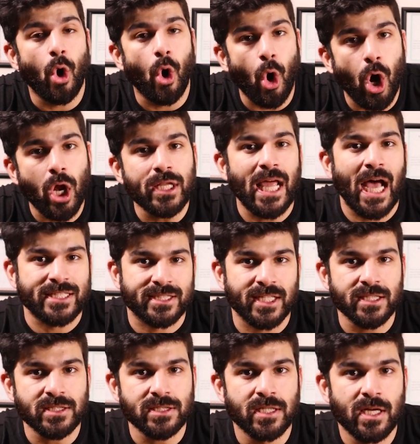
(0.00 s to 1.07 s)
all
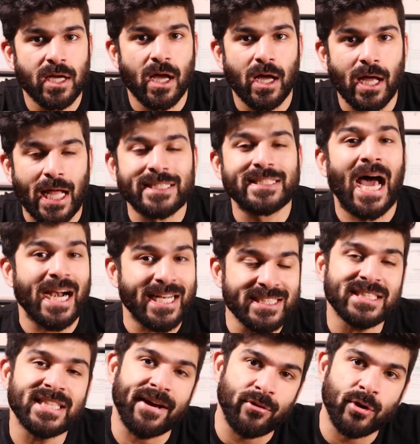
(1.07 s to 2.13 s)
gases, and that
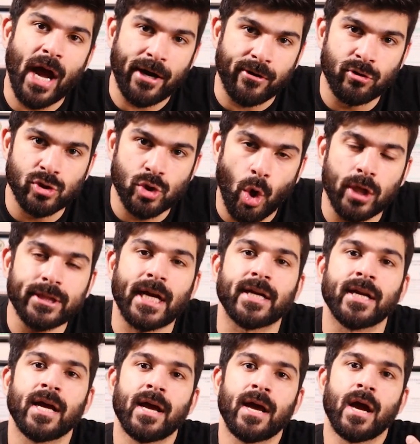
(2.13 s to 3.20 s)
is the Avogadro's law,
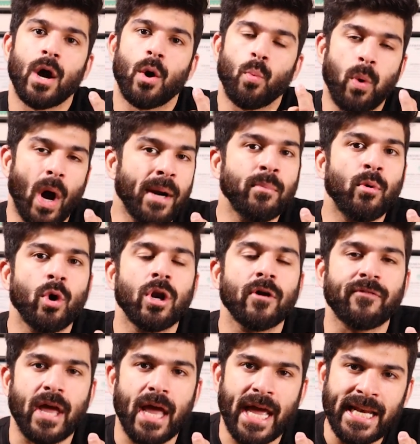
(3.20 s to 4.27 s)
that 1 mole
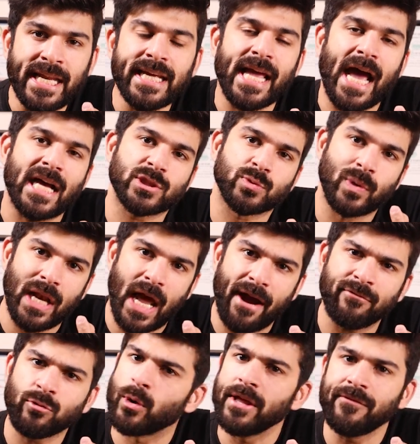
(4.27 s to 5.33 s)
of any gas will
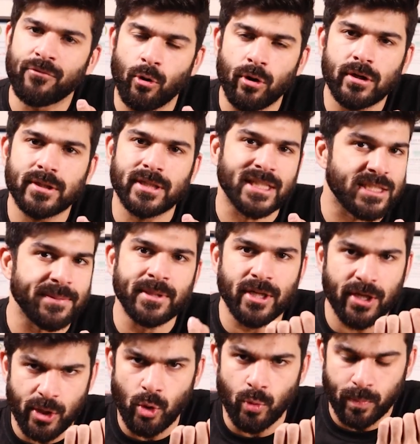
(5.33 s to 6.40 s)
have 24
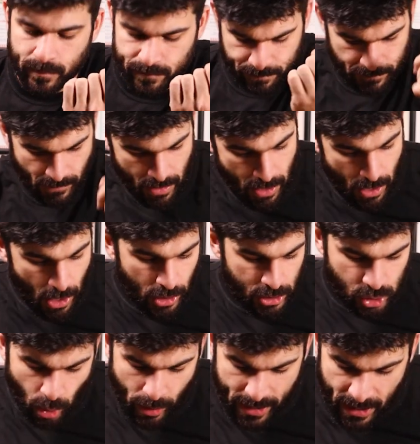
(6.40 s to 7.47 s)
decimeter cube.
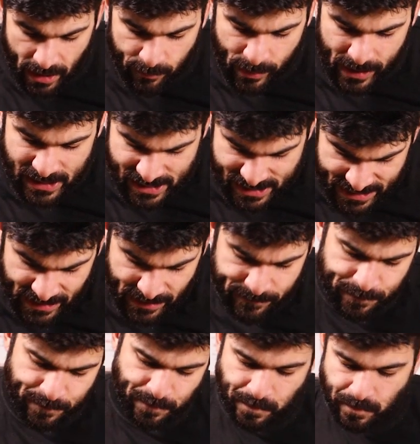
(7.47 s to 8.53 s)
So here we'll
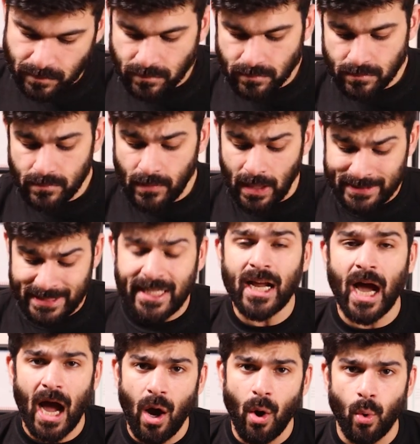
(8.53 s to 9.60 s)
see that
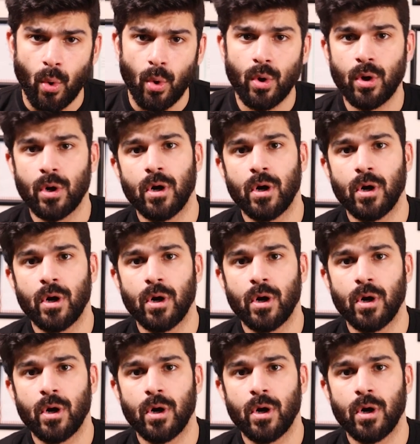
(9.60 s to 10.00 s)
how,